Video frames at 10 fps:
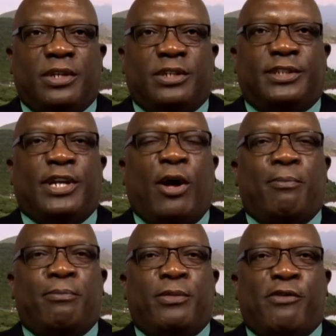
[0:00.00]

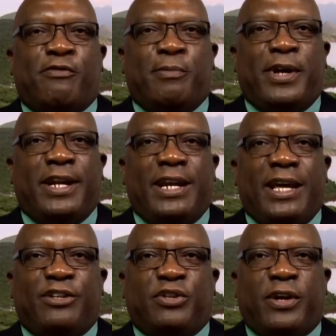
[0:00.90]
some of Mother
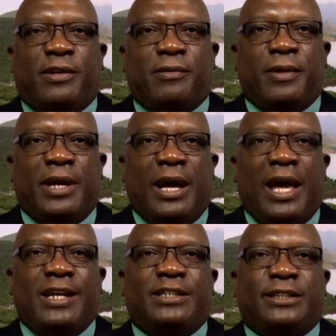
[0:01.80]
Nature
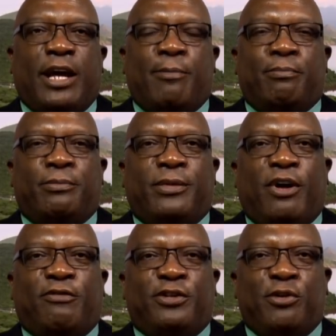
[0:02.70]
and some
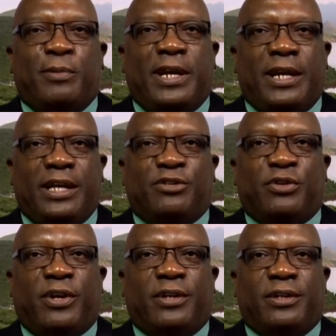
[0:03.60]
of human
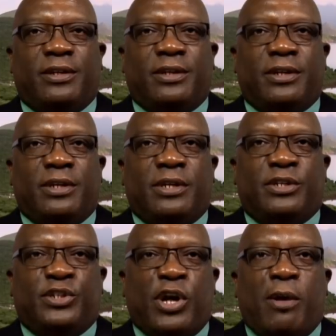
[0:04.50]
nature,
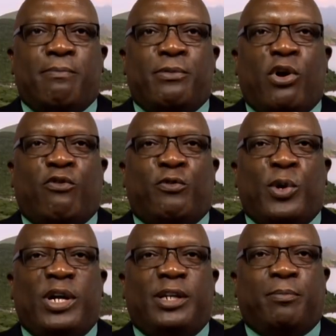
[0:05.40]
some of
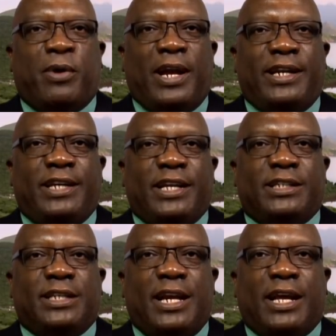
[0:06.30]
world
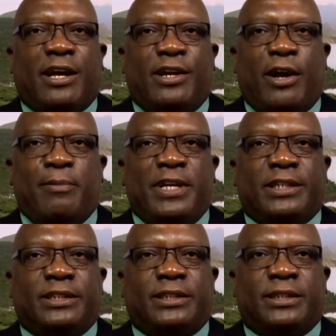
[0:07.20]
politics and
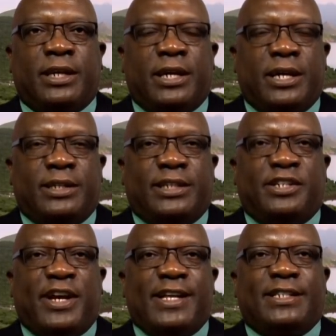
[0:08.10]
economics,
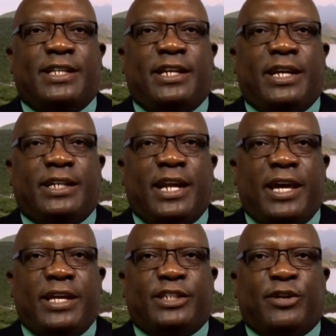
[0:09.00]
such as the
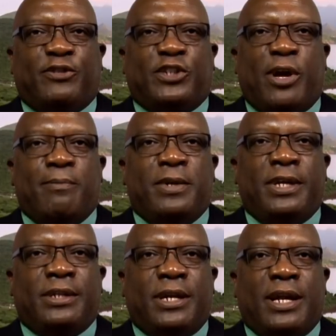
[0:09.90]
dictates of some
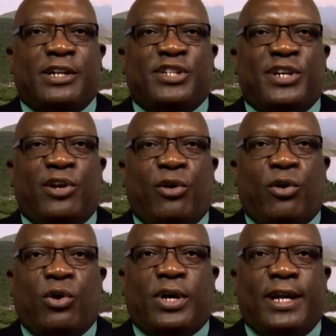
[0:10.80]
international
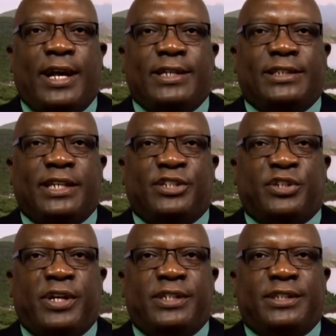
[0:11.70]

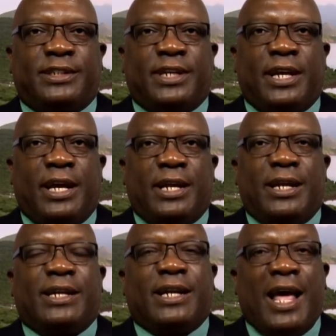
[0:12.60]
organizations
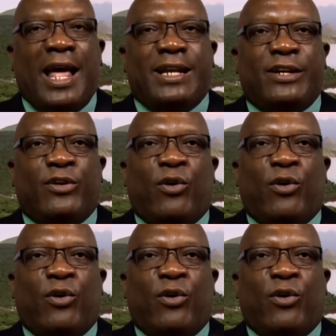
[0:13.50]
that can